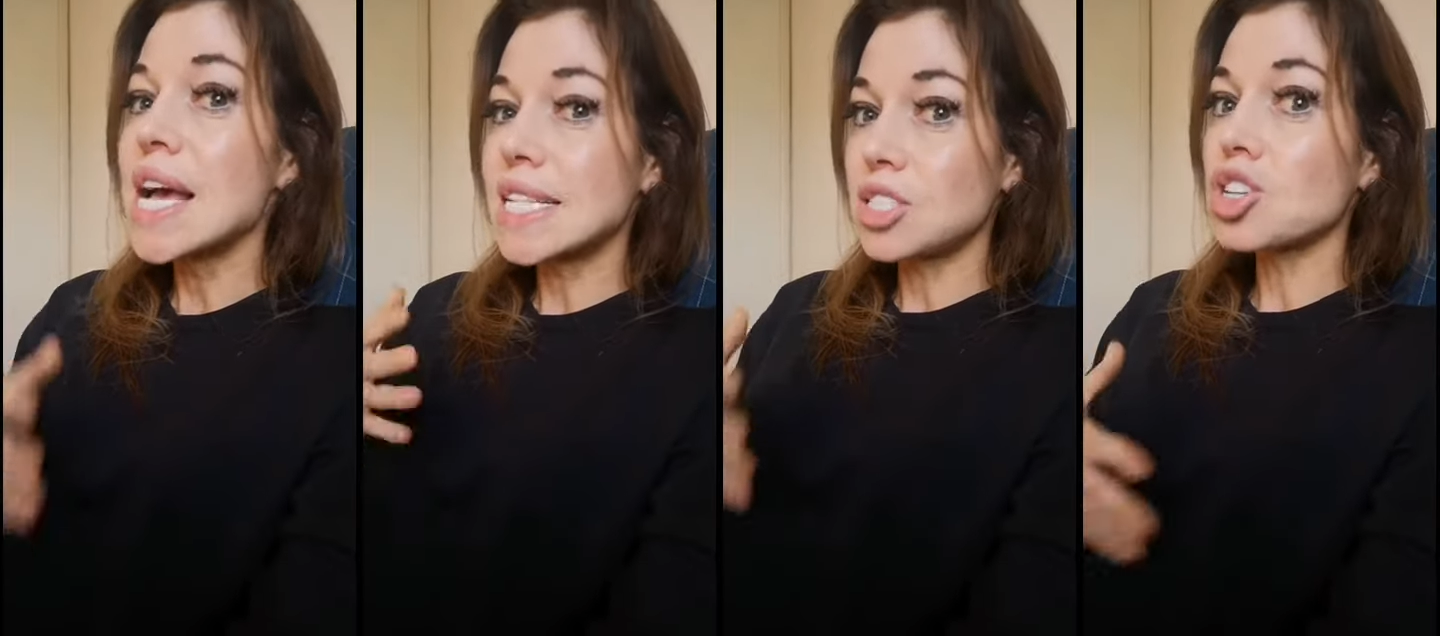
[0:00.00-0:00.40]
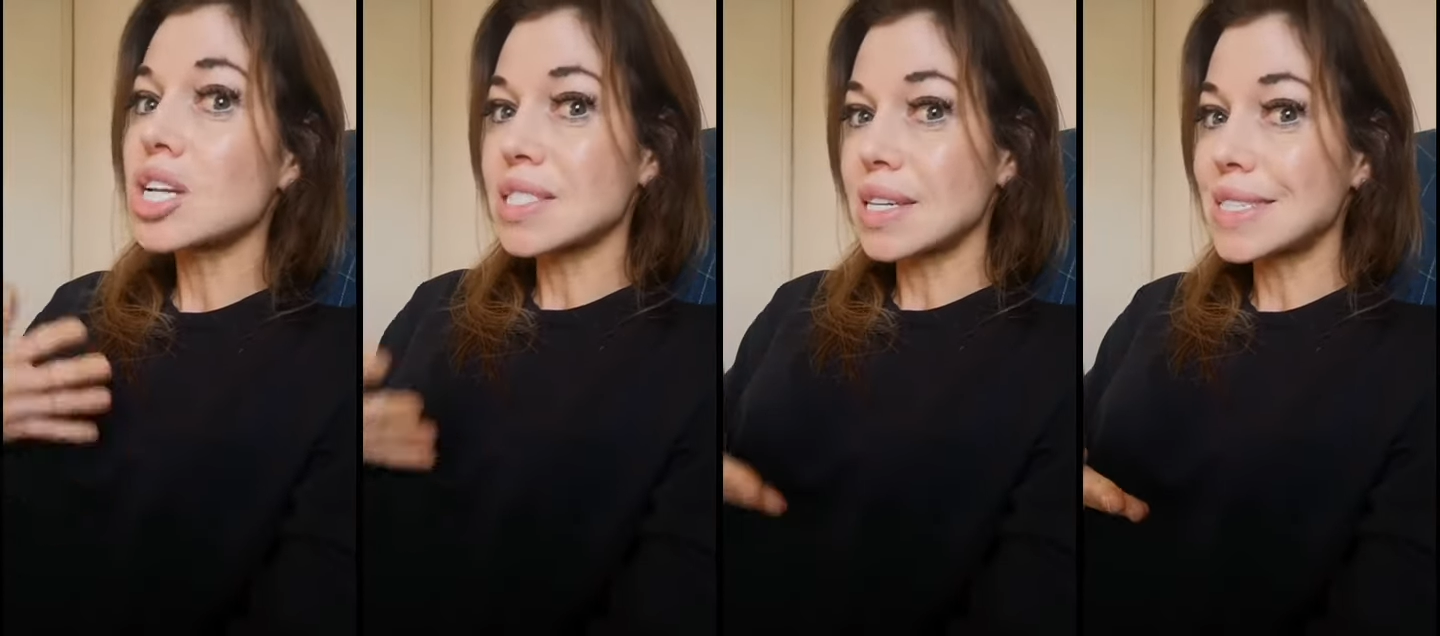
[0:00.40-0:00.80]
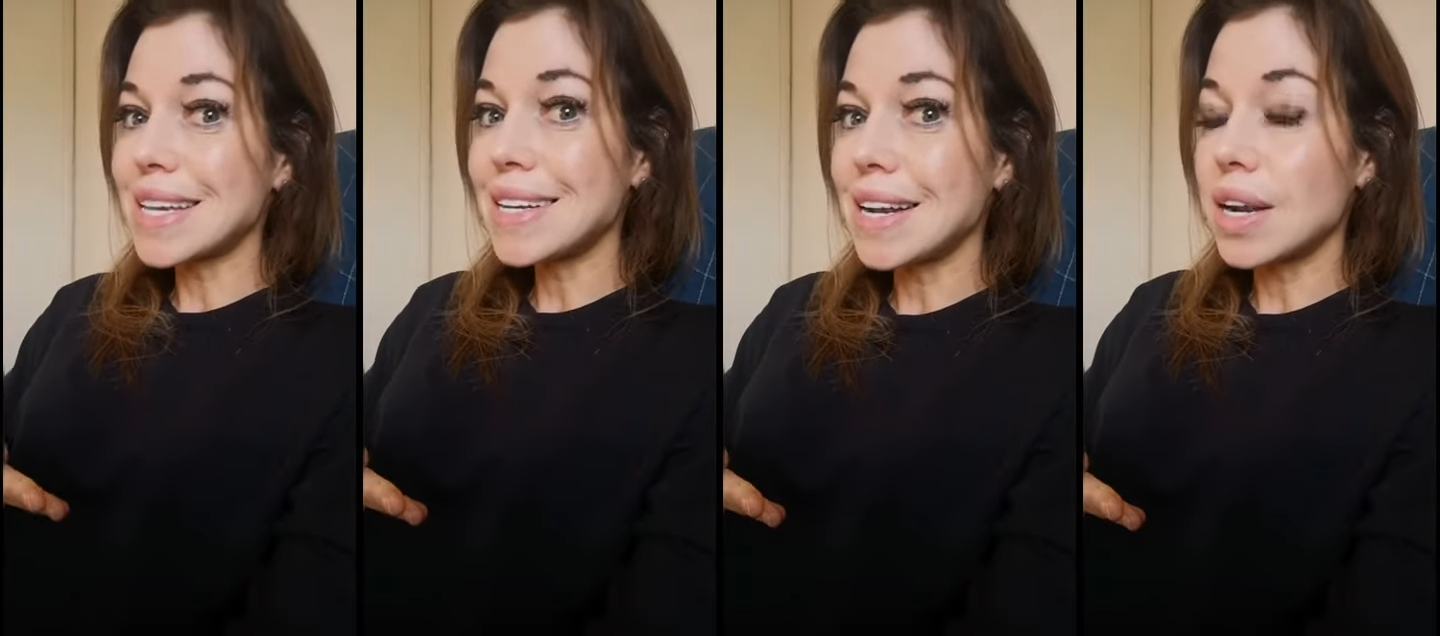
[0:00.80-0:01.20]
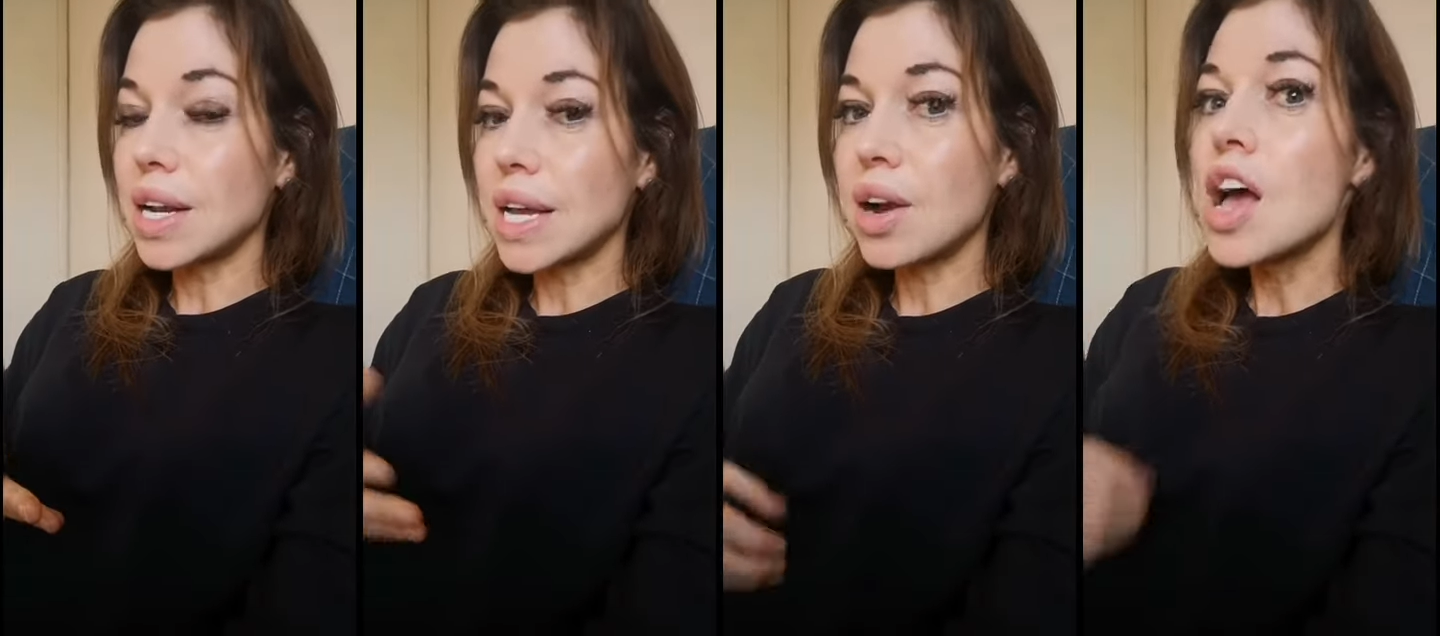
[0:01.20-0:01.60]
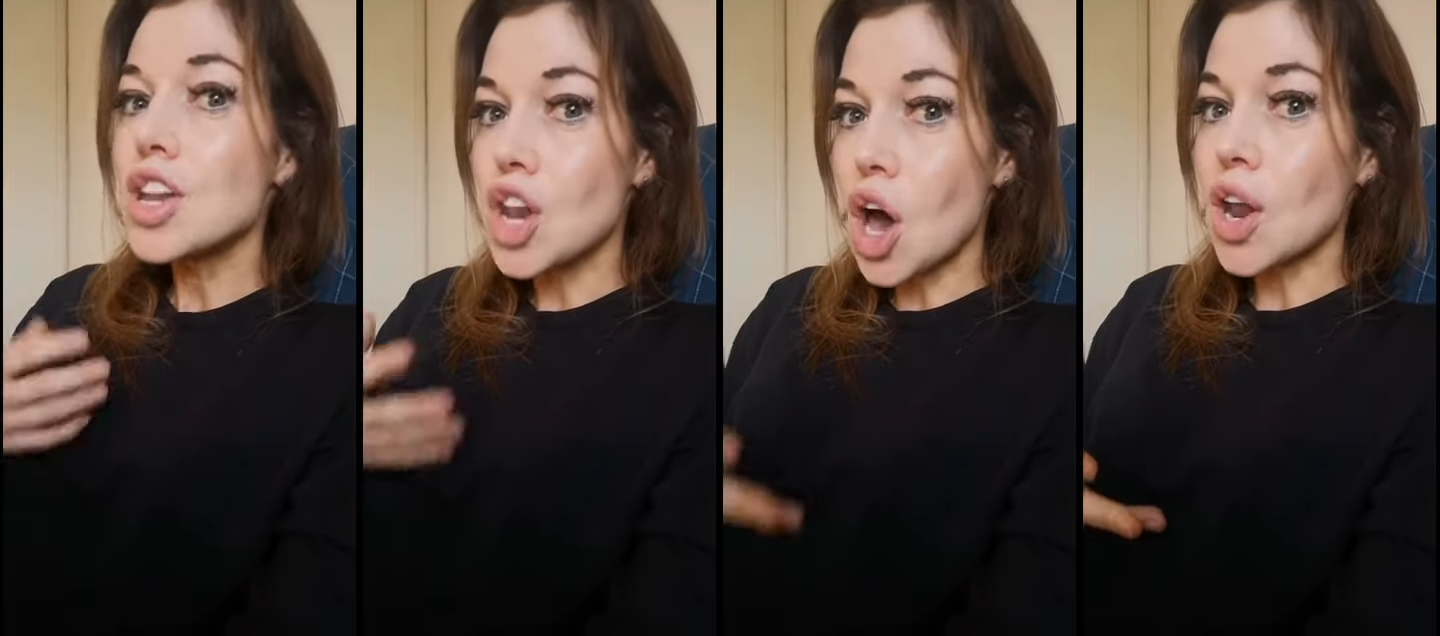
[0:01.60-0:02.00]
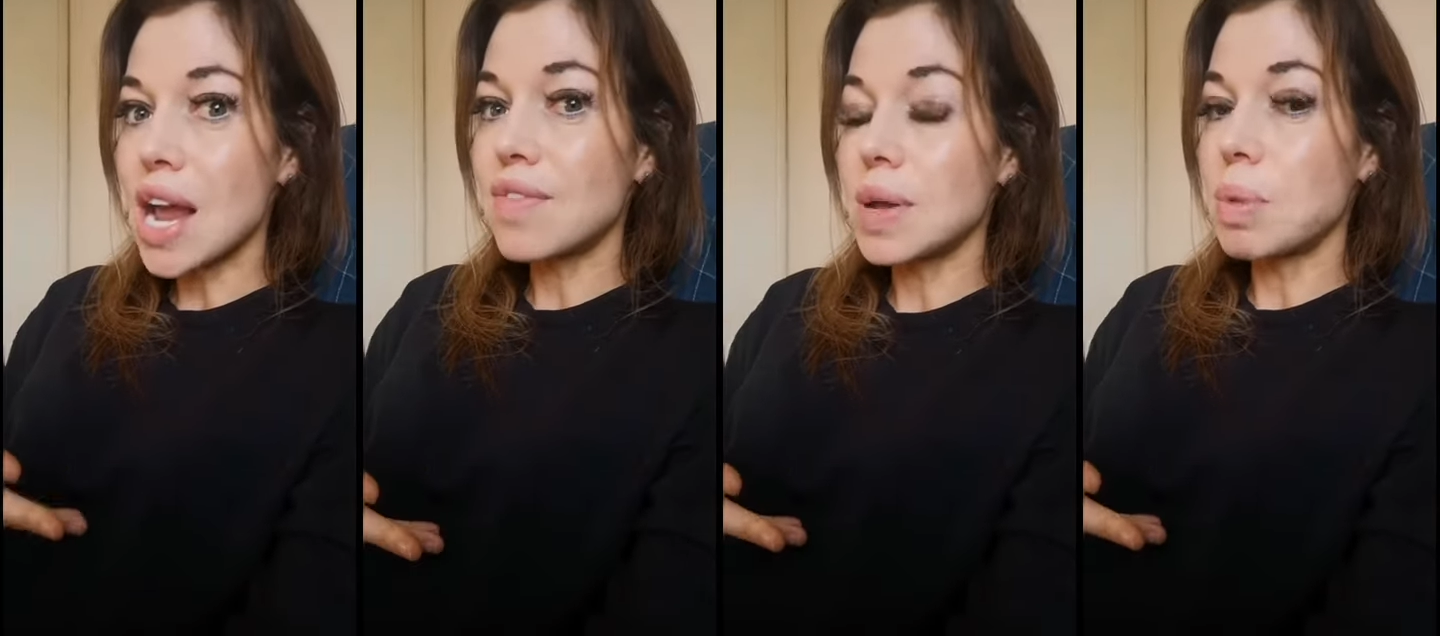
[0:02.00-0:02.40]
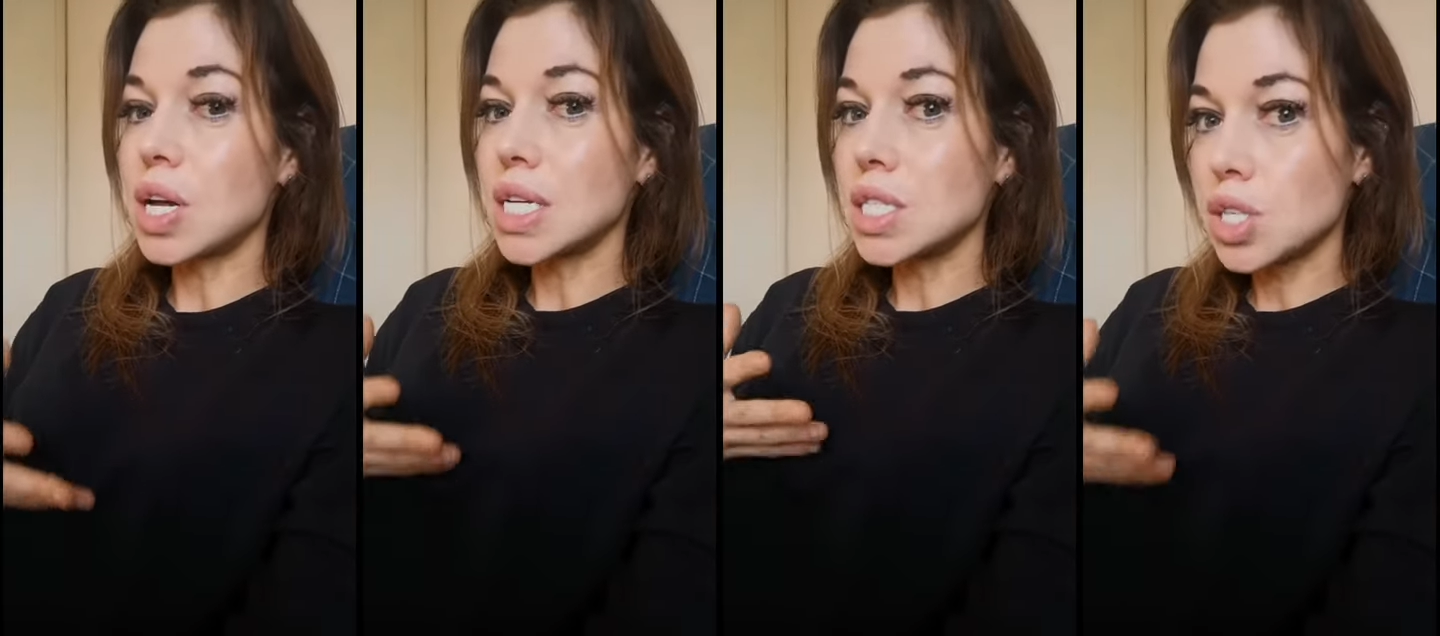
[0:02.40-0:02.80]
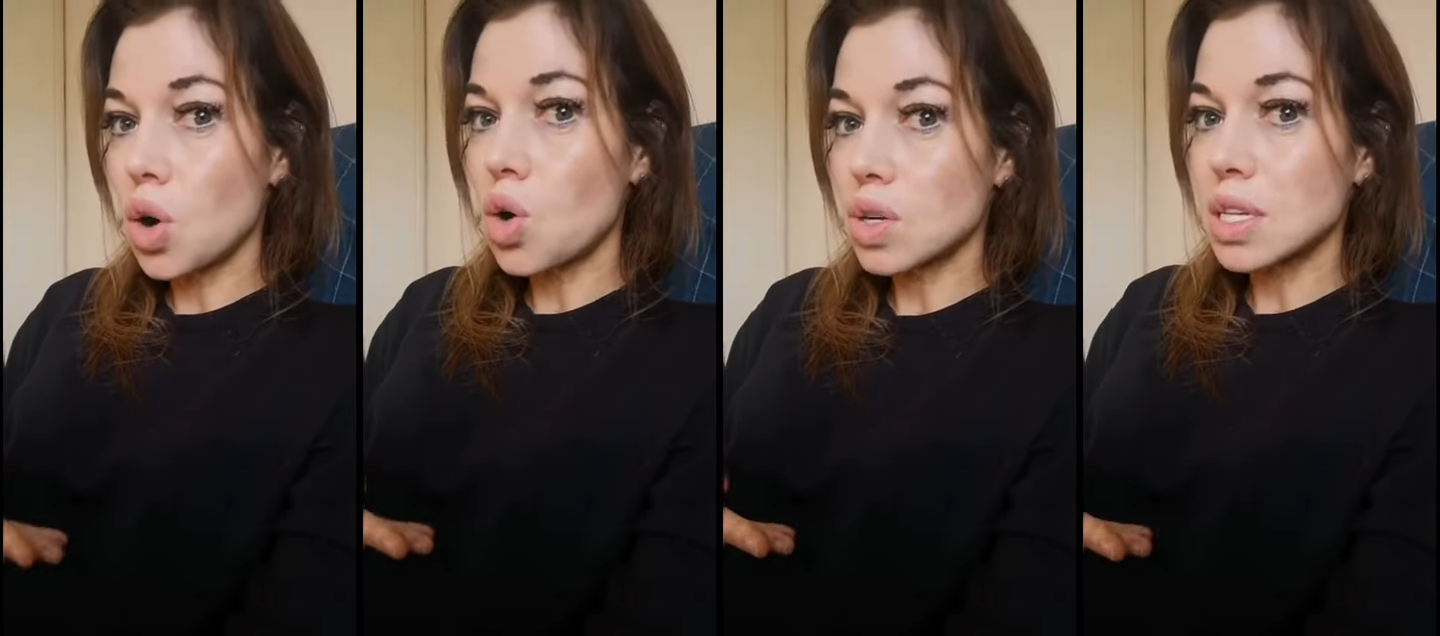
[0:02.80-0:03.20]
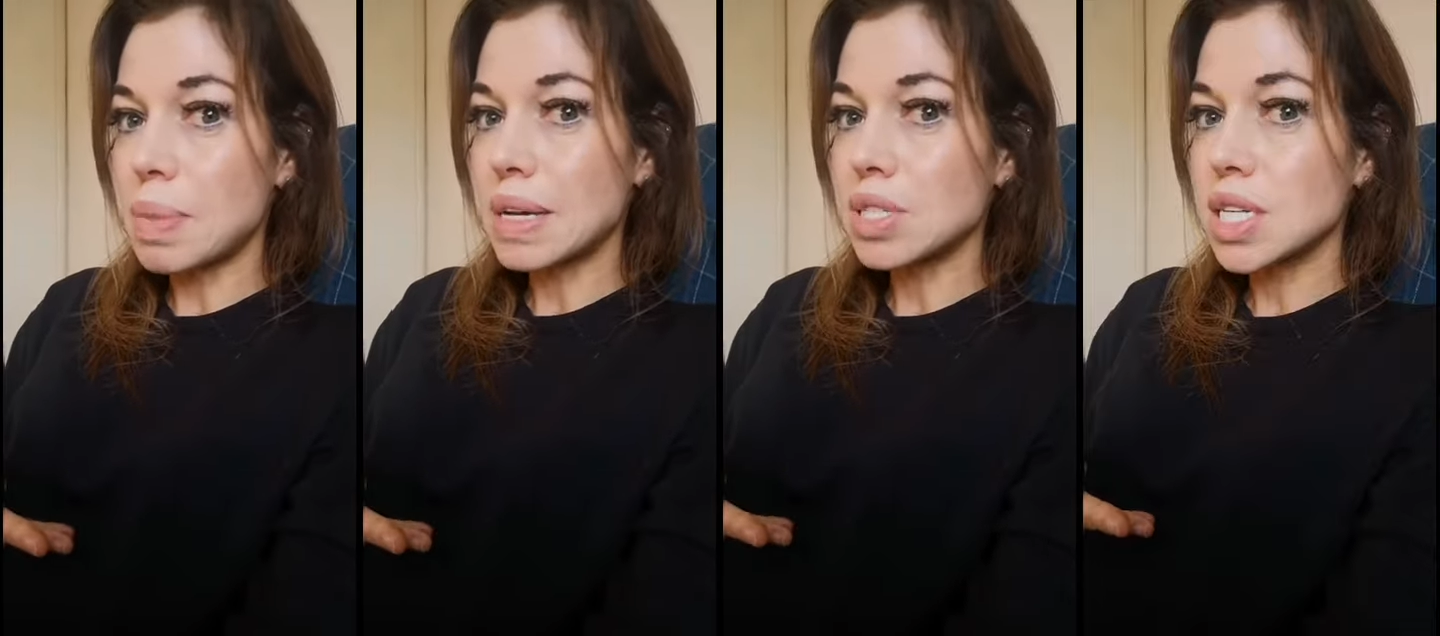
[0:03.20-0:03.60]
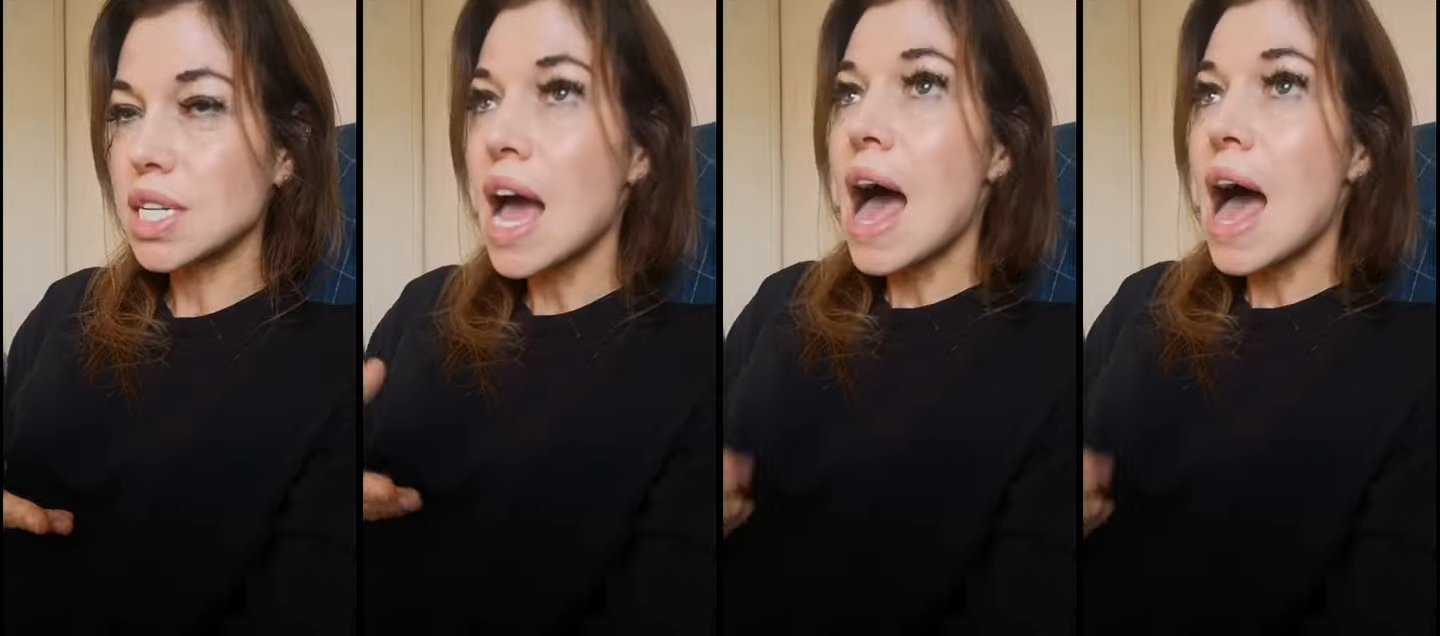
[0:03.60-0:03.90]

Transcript: It's just, as I said earlier, not everybody talks about it.